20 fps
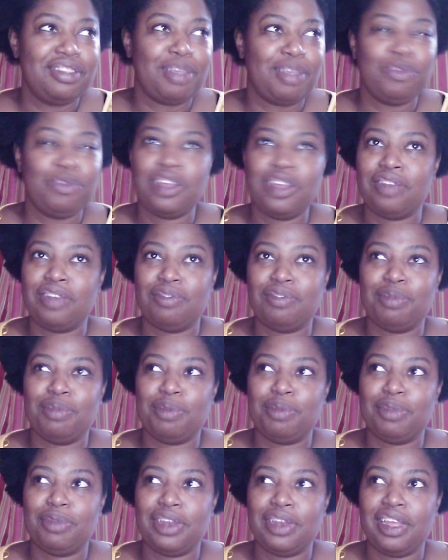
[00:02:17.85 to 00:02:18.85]
I'm trying to
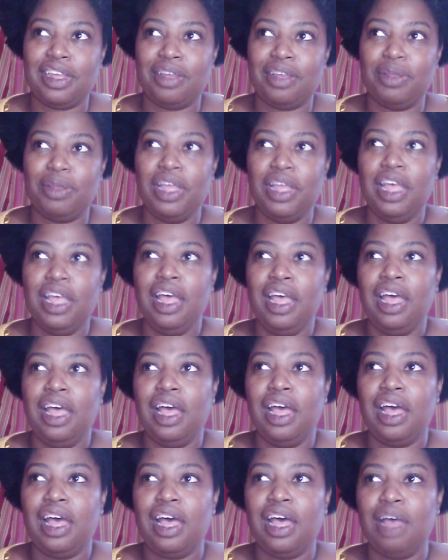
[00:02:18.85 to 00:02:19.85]
remember now.
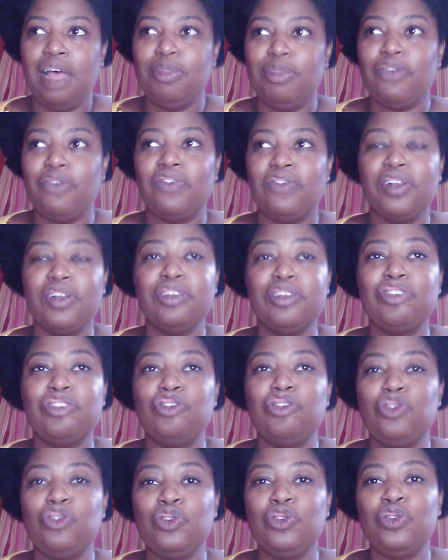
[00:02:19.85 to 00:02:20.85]
The first
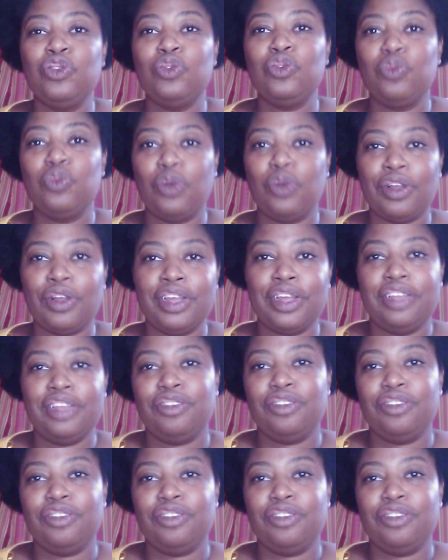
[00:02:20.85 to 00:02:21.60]
two were